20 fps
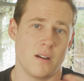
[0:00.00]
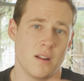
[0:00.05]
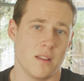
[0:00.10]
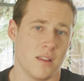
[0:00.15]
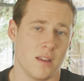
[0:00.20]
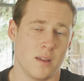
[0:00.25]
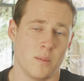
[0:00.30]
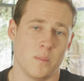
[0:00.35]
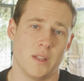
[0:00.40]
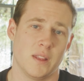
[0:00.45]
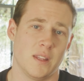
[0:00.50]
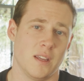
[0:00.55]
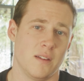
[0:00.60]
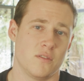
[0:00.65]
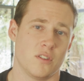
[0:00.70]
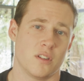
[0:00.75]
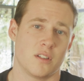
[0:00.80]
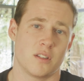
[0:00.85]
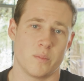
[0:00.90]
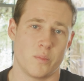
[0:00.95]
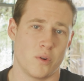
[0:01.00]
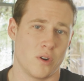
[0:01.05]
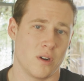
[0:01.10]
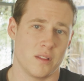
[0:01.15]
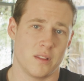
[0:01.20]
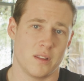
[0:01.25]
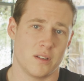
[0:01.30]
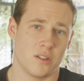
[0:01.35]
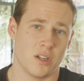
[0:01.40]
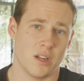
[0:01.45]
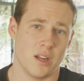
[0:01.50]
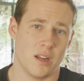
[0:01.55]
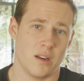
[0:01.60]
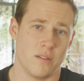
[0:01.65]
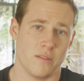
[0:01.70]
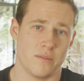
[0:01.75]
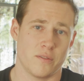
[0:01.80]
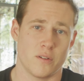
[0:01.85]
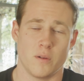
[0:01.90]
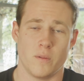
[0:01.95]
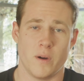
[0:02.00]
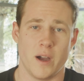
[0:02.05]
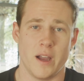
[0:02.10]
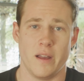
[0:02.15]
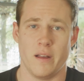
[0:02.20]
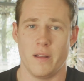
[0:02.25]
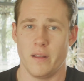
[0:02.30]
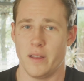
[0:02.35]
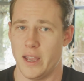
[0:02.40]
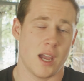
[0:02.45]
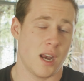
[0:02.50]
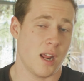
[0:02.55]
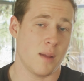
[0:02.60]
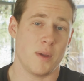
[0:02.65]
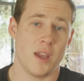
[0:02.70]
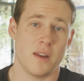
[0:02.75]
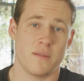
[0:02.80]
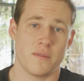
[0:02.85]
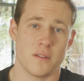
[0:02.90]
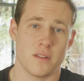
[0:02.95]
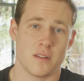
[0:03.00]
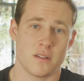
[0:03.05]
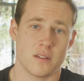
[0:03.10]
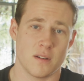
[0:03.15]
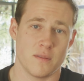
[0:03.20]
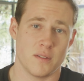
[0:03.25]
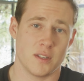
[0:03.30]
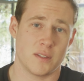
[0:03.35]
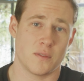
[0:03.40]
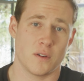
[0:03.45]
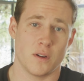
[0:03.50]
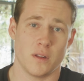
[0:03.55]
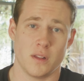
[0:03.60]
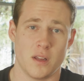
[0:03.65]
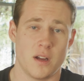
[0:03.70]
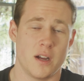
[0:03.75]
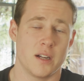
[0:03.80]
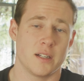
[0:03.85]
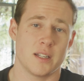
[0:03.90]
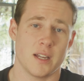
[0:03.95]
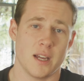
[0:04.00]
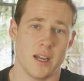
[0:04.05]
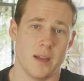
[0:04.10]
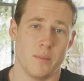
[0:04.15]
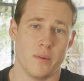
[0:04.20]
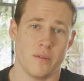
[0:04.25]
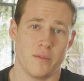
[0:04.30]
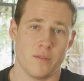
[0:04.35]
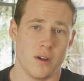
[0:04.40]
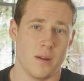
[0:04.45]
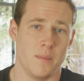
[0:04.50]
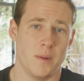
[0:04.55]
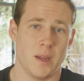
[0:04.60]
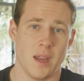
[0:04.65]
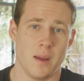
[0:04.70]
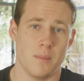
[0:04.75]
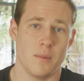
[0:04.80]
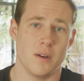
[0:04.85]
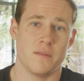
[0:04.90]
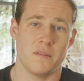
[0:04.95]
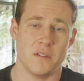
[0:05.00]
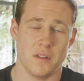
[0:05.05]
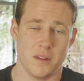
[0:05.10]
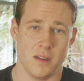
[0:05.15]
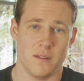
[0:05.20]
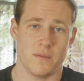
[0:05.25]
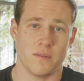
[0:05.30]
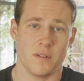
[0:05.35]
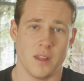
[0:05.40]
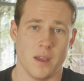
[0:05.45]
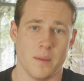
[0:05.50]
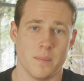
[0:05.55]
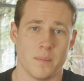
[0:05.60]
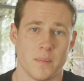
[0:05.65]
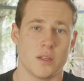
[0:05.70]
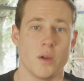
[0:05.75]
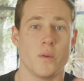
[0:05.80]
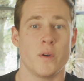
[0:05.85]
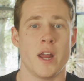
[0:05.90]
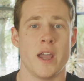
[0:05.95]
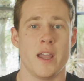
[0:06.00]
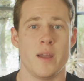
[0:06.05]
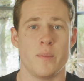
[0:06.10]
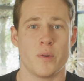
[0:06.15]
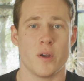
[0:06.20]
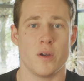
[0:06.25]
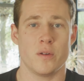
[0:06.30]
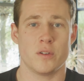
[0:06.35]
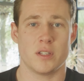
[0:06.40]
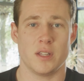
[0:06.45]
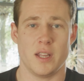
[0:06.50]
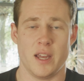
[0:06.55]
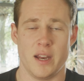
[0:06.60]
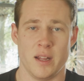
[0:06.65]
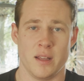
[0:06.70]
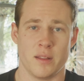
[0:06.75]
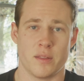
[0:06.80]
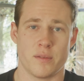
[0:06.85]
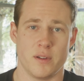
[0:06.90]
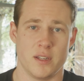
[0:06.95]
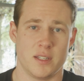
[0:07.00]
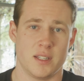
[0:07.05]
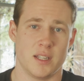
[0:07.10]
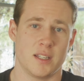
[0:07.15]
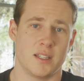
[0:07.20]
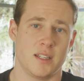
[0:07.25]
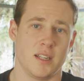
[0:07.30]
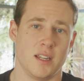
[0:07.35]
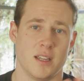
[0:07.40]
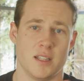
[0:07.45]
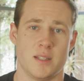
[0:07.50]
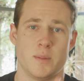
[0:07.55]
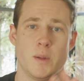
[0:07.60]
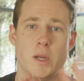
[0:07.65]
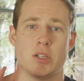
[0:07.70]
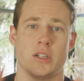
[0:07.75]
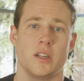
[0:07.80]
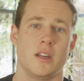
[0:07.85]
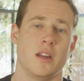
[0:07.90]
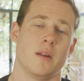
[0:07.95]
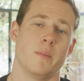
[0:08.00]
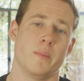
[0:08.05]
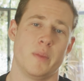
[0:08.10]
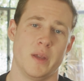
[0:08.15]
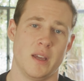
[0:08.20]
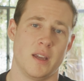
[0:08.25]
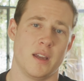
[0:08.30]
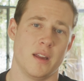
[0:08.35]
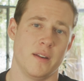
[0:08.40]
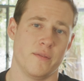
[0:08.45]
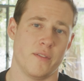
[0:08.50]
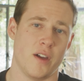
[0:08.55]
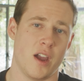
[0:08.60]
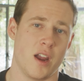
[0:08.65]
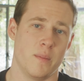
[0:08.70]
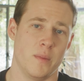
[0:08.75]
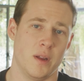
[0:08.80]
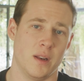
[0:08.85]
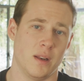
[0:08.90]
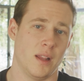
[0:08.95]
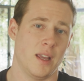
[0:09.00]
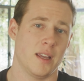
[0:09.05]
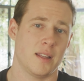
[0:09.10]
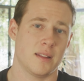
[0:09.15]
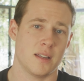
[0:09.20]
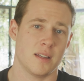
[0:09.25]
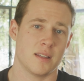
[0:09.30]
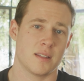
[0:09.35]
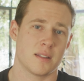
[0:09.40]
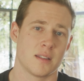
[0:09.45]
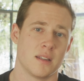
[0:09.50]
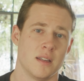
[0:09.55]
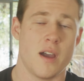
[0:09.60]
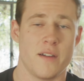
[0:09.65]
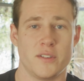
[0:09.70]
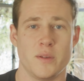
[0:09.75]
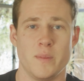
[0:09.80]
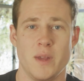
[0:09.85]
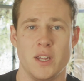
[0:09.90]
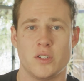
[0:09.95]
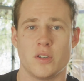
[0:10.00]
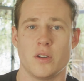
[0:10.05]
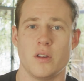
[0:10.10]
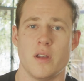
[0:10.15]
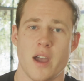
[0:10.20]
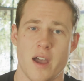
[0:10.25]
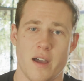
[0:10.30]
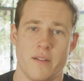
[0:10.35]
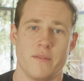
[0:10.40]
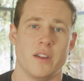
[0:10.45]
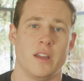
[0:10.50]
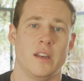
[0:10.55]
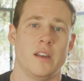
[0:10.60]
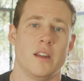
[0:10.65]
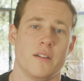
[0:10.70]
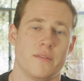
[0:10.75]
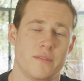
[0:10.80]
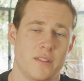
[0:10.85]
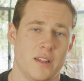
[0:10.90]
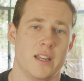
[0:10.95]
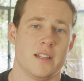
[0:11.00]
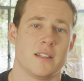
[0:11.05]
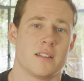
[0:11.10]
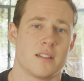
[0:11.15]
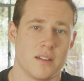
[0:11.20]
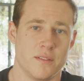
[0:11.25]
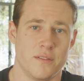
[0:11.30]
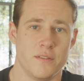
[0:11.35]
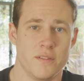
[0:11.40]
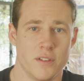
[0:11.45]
or anything, but they've just supported the channel for a while, and I paid for the service for a long time before I became an affiliate for them. So when I approach lighting 360, especially in a big environment like this, you have to make sure you have enough lights to